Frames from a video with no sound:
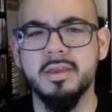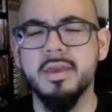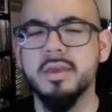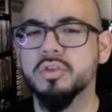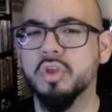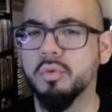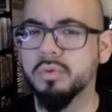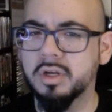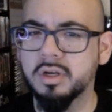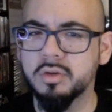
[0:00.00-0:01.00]
So
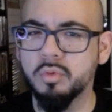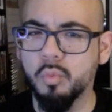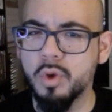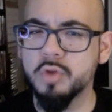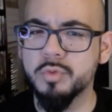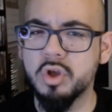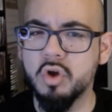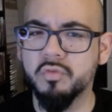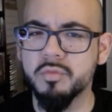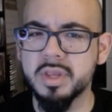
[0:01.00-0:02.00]
where do we go
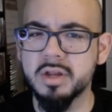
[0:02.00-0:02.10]
from here?